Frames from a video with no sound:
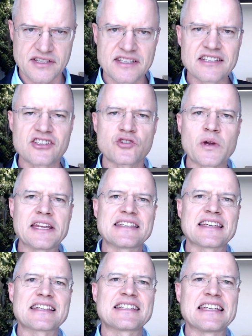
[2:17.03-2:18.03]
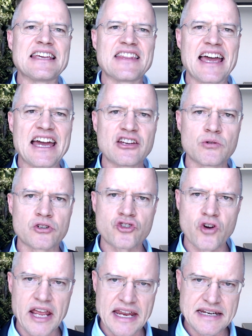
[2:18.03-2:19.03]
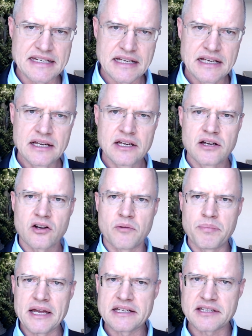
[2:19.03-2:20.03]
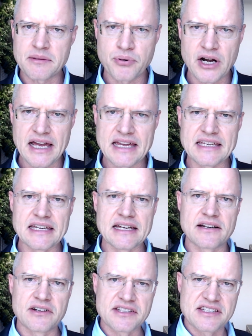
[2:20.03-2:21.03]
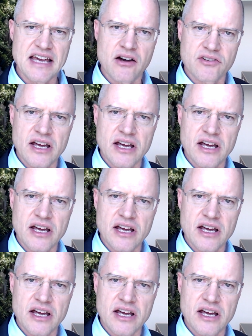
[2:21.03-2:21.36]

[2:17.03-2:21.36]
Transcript: Since 2016, the annual trend compared to the prior year is down.